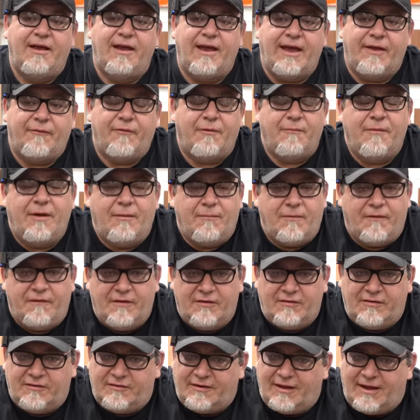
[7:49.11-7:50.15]
And remember,
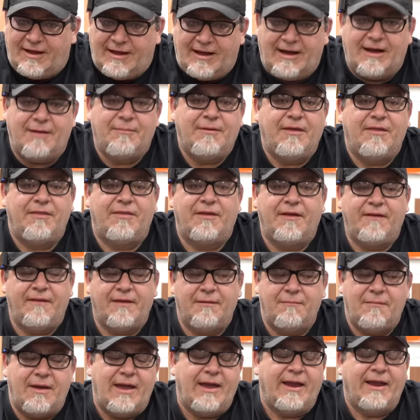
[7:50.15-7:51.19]
this is a hobby thing
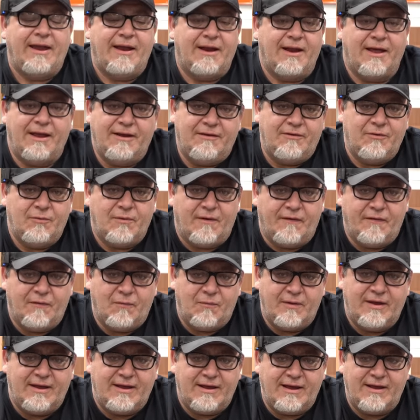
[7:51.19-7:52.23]
that Maggie and I do on the
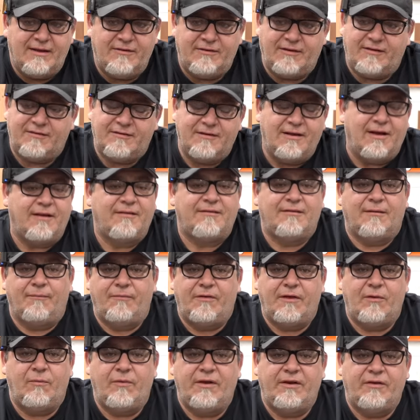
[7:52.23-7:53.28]
weekends. It's not
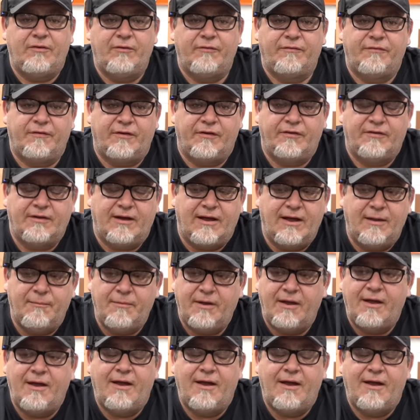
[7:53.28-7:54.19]
something we do full time.